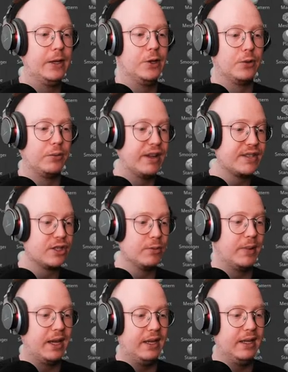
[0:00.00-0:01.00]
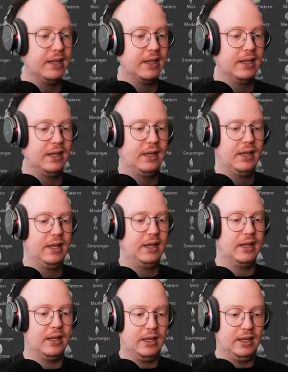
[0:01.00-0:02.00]
your resume
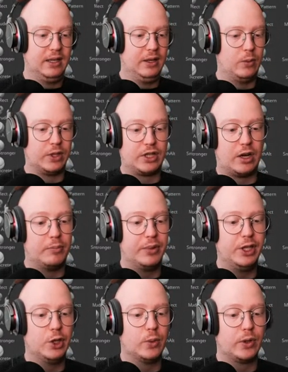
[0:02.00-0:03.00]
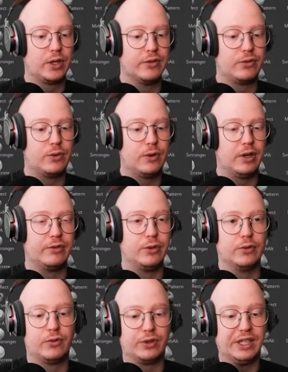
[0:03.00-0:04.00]
what company you're working for, if you're
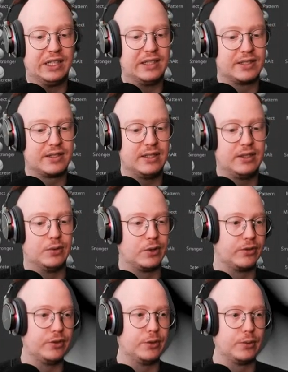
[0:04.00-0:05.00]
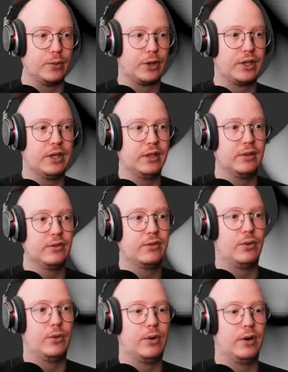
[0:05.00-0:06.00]
freelancing or if you're working
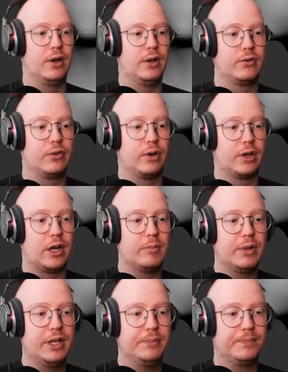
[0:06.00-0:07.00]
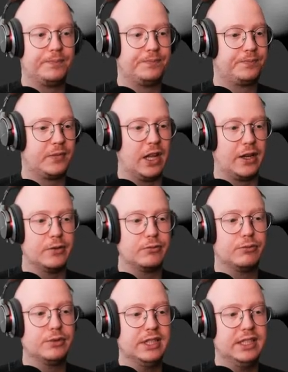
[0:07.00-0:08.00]
for uh, for a company. Like it
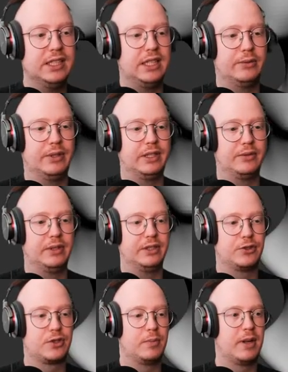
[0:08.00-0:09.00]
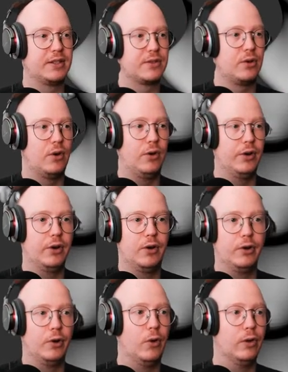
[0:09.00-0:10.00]
really, really, really just depends on
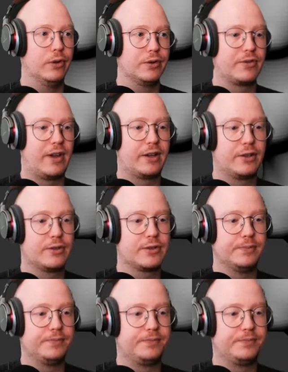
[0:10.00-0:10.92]
on all those factors.